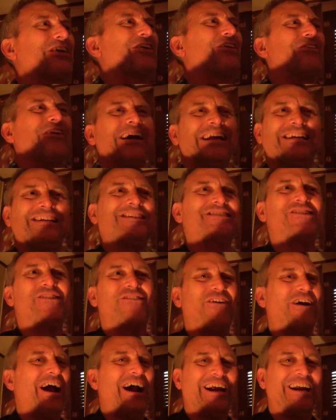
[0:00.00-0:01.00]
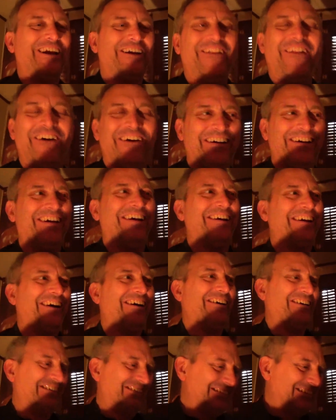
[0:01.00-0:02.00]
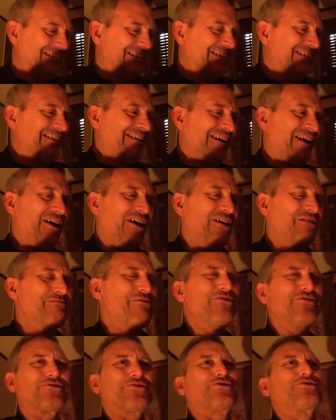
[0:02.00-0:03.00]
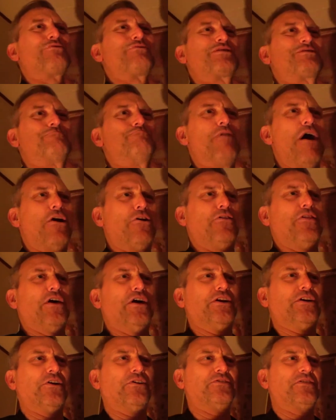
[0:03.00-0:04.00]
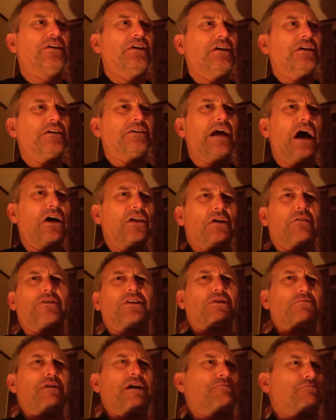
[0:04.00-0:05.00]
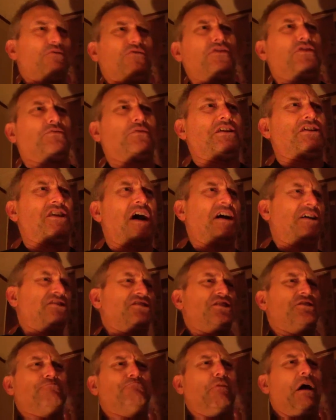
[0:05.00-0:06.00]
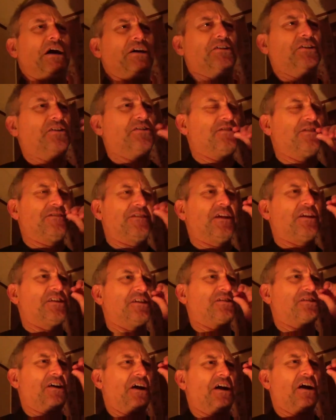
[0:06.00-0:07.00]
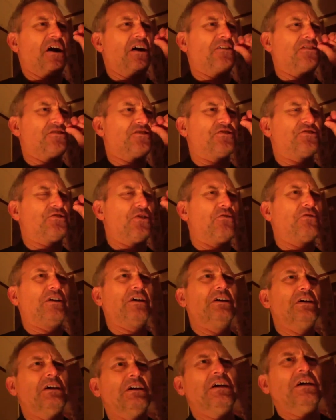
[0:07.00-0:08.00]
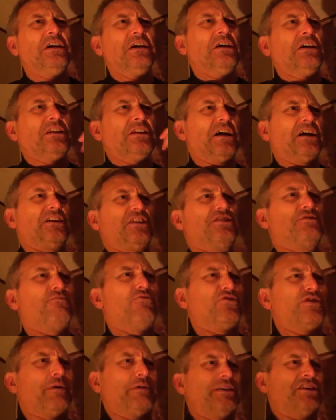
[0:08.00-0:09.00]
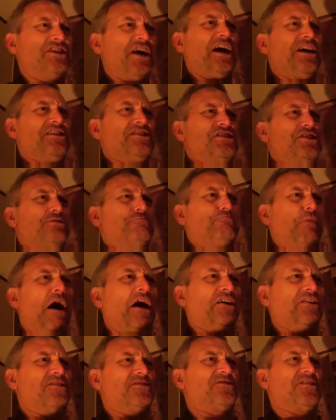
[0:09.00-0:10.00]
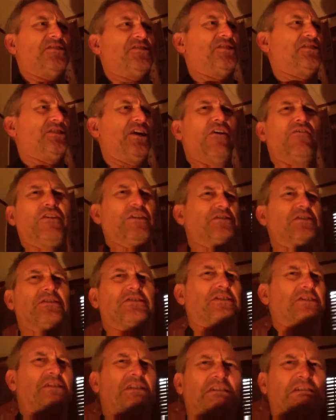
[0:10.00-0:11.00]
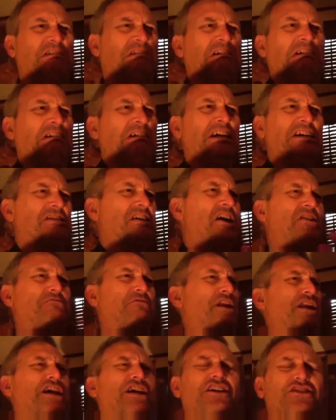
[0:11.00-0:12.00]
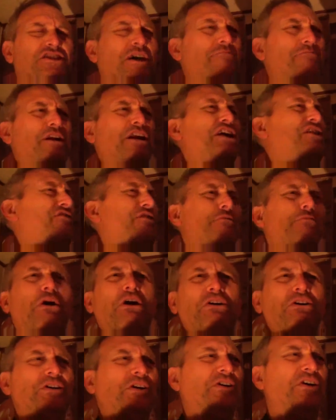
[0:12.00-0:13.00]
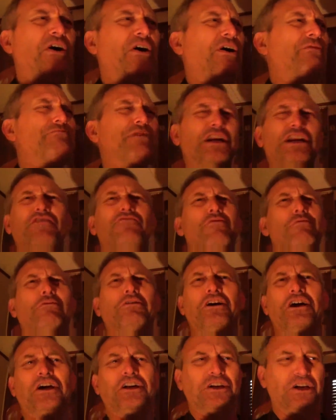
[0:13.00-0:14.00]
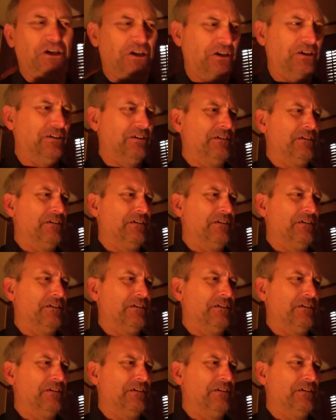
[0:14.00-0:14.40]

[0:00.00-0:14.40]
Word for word: great in Dracula. You know, oh, the movies were so much better then." He goes, "Now they want to make movies with giant spiders. He's got the sagas, stogie. They got these movies with giant spiders and stuff. It's just, it's un- it's unbelievable. You know, unbelievable, Eddie."